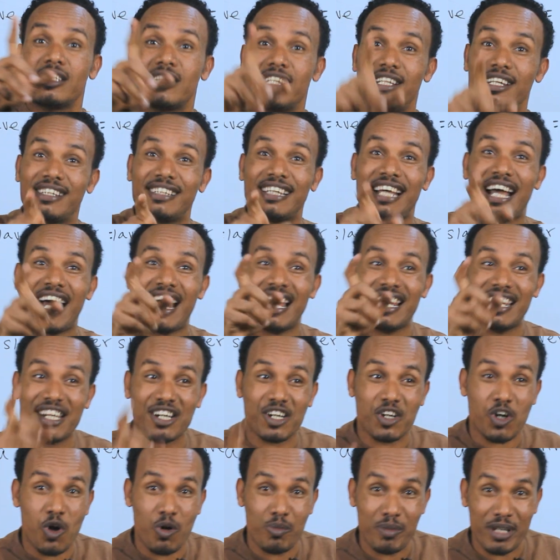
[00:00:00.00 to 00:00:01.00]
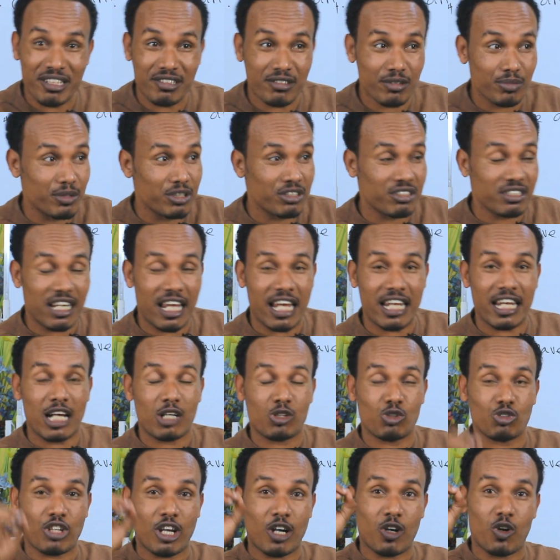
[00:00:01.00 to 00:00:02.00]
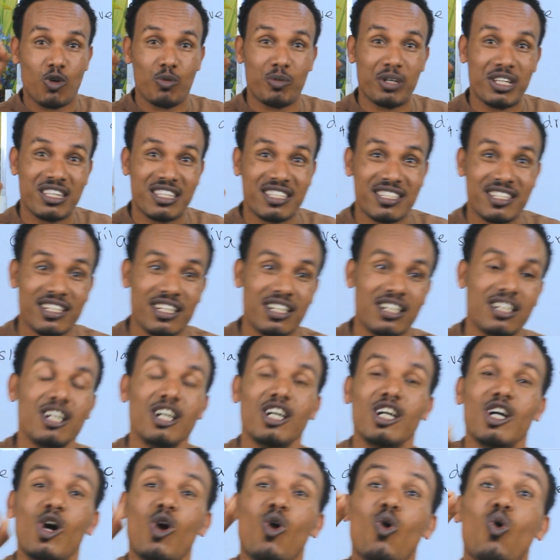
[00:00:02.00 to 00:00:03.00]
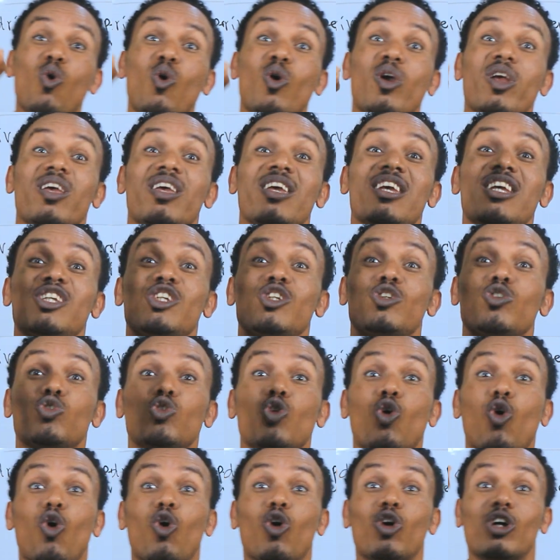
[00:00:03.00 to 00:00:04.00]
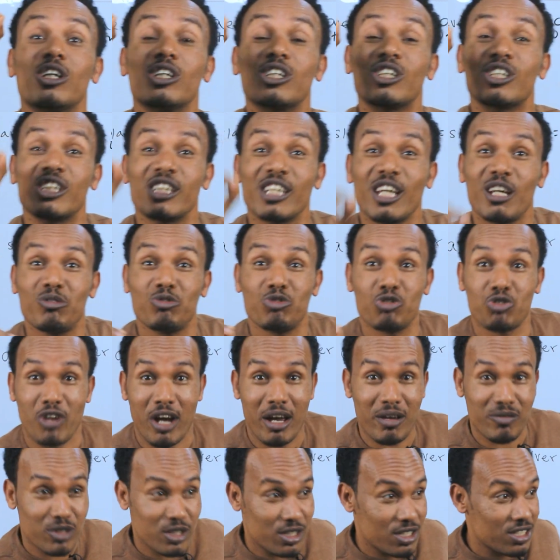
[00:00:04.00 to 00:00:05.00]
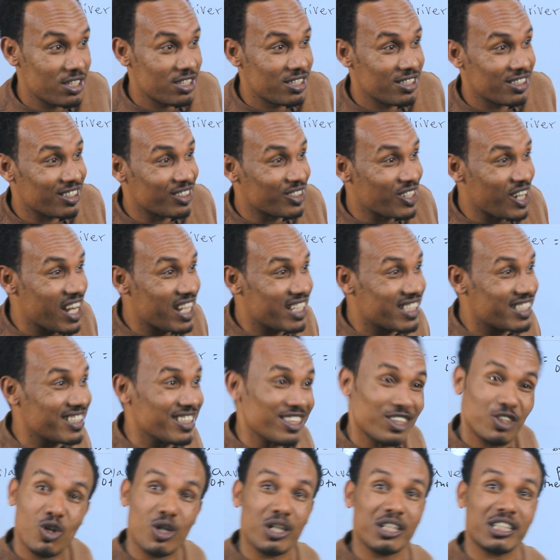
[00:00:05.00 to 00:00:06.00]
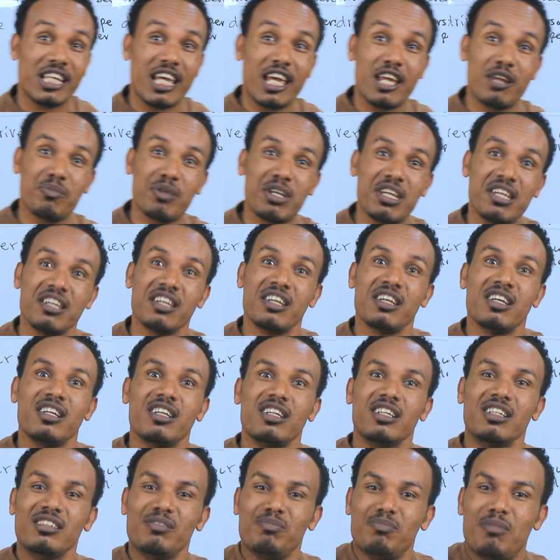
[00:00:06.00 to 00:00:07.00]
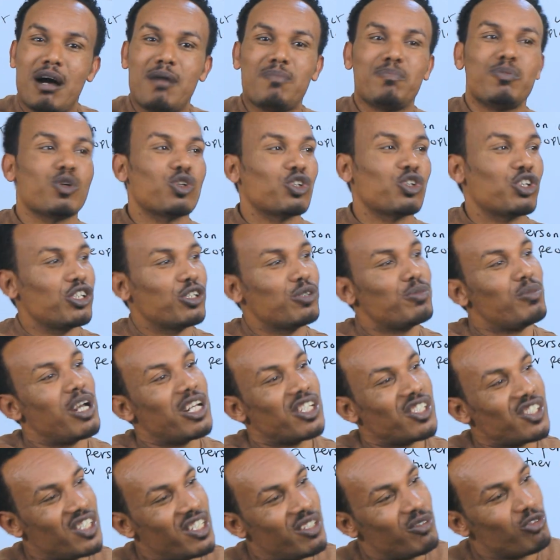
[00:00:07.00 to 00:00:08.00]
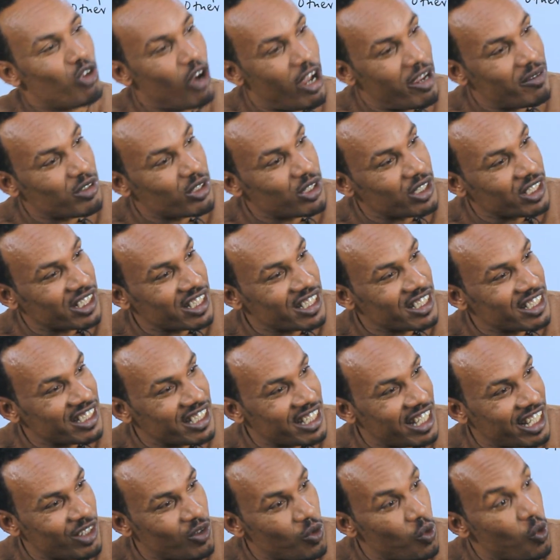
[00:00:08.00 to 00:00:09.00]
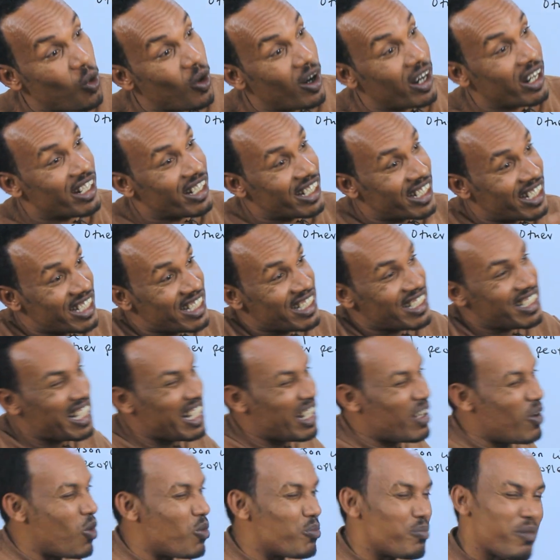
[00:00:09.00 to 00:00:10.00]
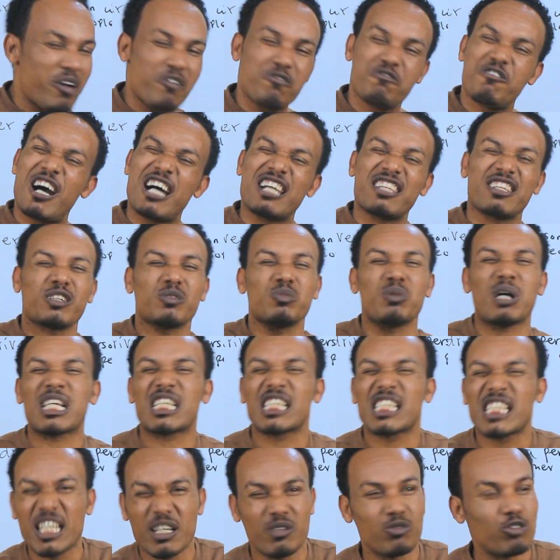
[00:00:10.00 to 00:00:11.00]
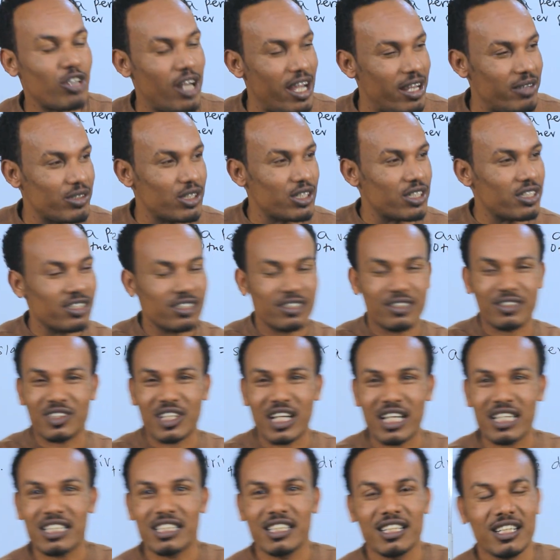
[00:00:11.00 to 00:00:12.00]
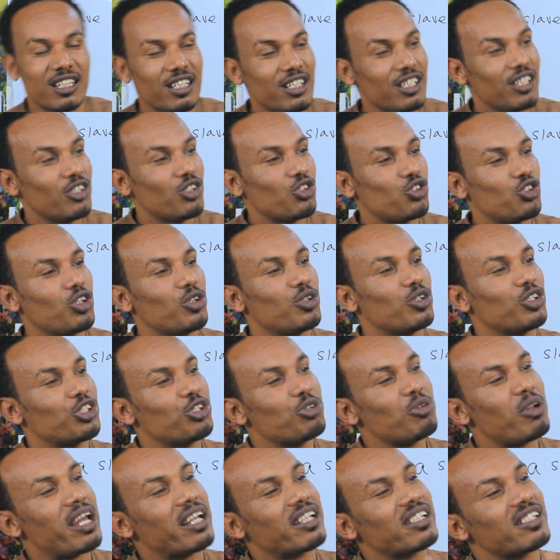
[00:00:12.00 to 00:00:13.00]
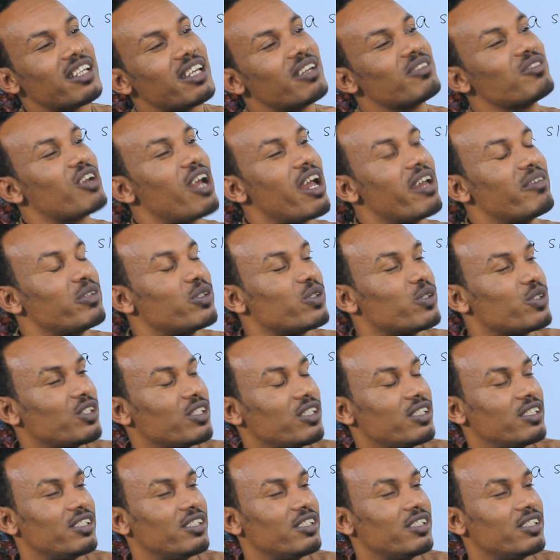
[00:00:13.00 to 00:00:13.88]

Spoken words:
selezi under comment mintilalachu za comment sir Who is your slave driver? All right? Do you understand me? My boss is my slave driver, you can say. Or you can say, oh, my father is my slave driver. Right? So, do you like slave drivers?